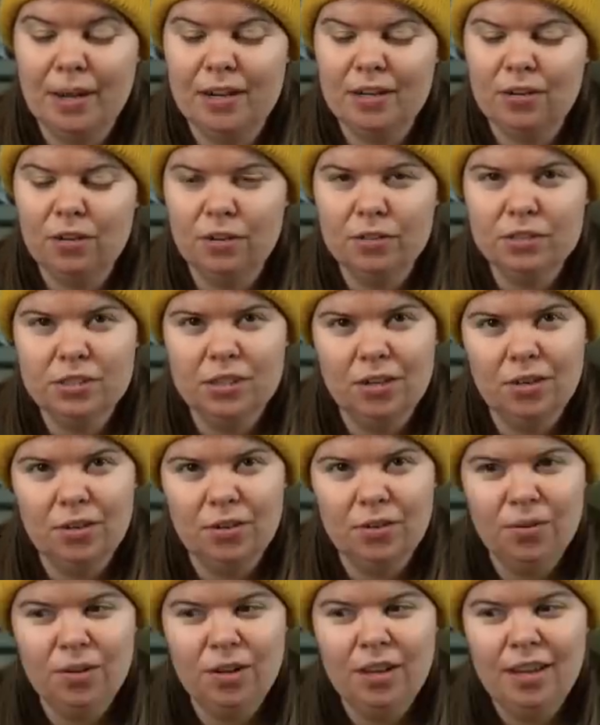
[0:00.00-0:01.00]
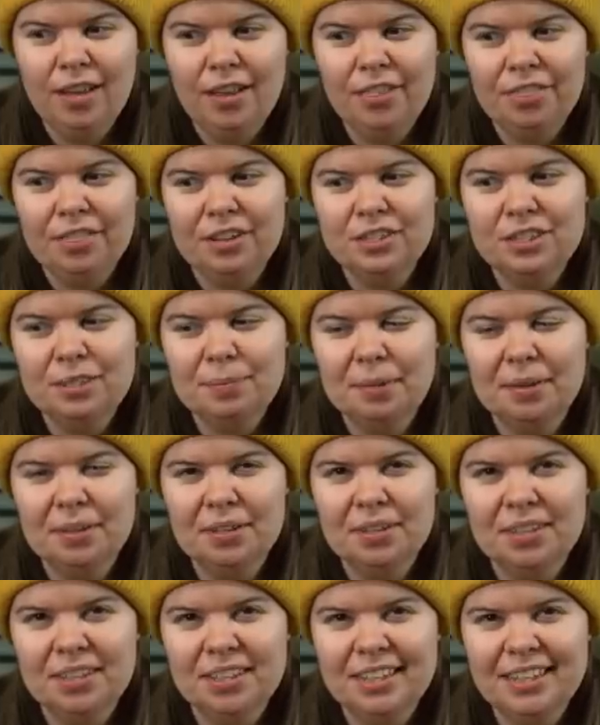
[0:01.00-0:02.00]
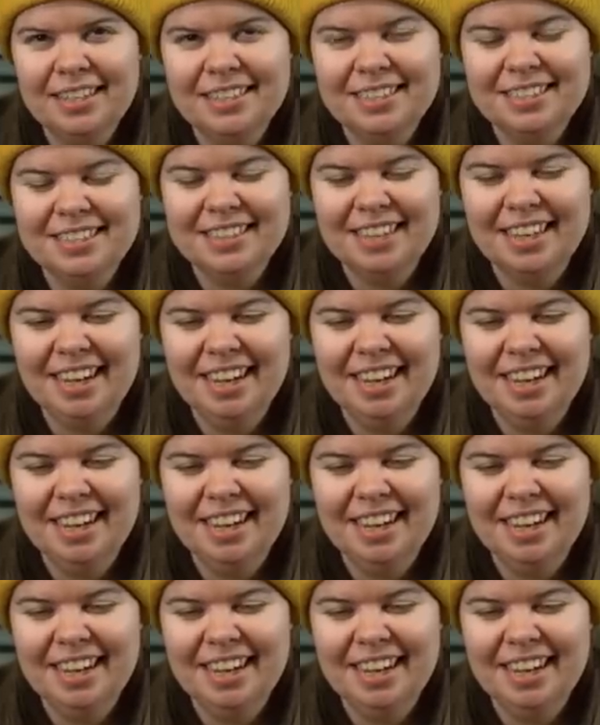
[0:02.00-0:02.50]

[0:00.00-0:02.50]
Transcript: And also there's some other goodies